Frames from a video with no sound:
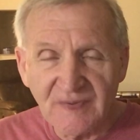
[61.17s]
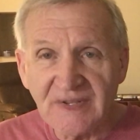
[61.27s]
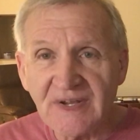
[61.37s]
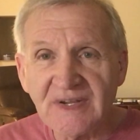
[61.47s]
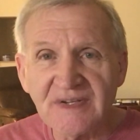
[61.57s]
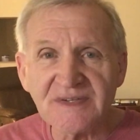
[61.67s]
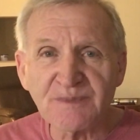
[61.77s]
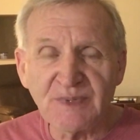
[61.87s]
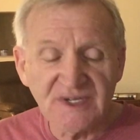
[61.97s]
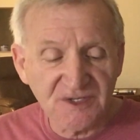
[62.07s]
that he is
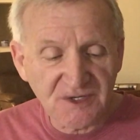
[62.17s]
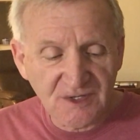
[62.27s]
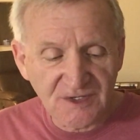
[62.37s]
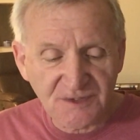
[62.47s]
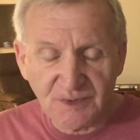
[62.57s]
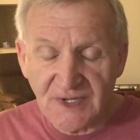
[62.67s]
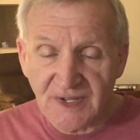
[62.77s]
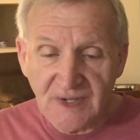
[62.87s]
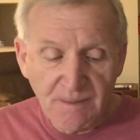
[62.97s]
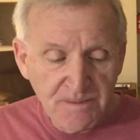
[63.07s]
being charged with.
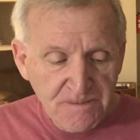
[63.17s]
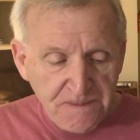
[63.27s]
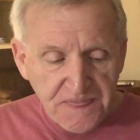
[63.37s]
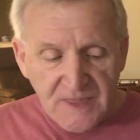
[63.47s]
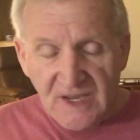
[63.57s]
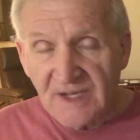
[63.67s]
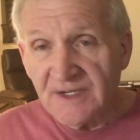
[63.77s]
And